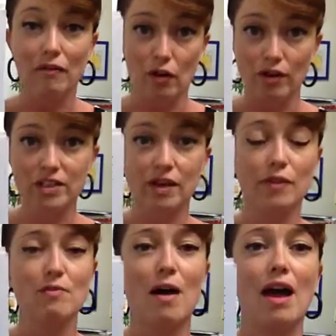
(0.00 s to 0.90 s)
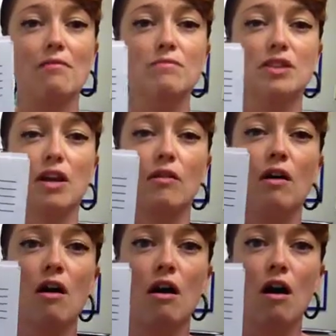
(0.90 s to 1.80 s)
You always start from the bottom, so
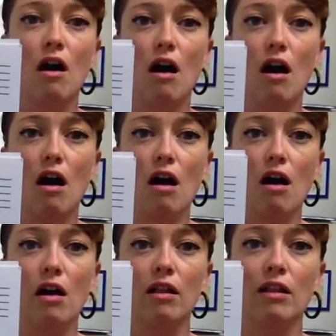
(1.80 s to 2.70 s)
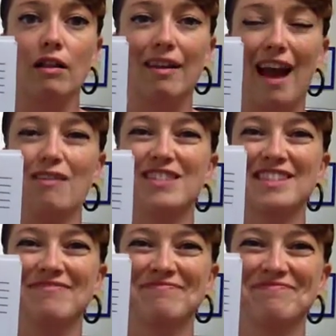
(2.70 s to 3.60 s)
all cows.
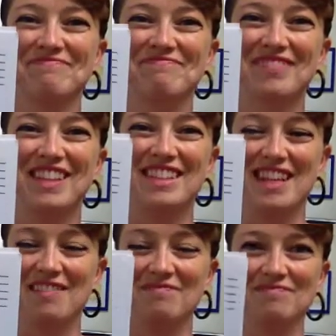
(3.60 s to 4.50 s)
C.